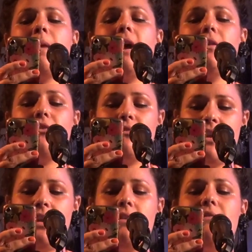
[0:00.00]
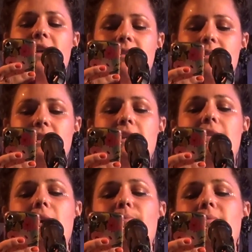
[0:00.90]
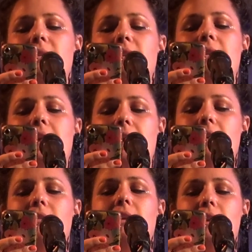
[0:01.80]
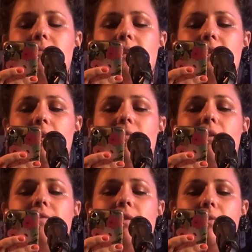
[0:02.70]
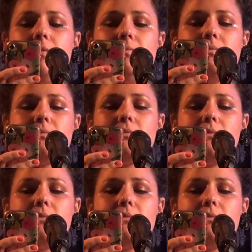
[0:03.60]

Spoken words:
and 3 vitamin C supplements a day to keep myself afloat.